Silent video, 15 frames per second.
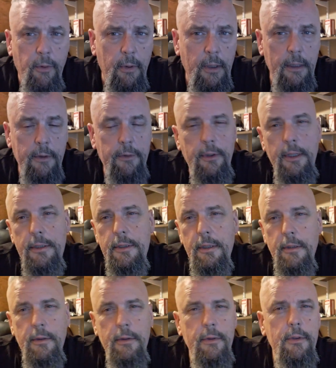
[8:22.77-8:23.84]

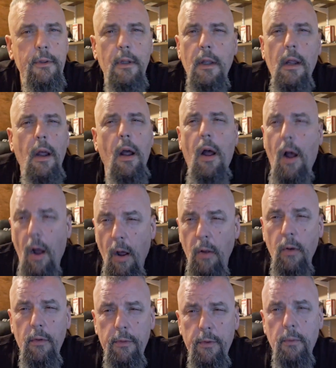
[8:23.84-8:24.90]
organizations
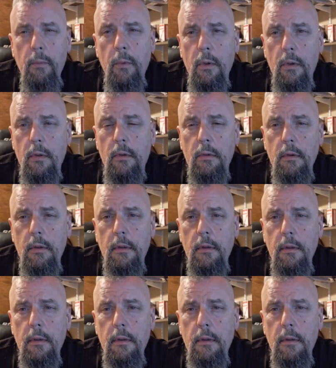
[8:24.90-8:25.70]
all over the world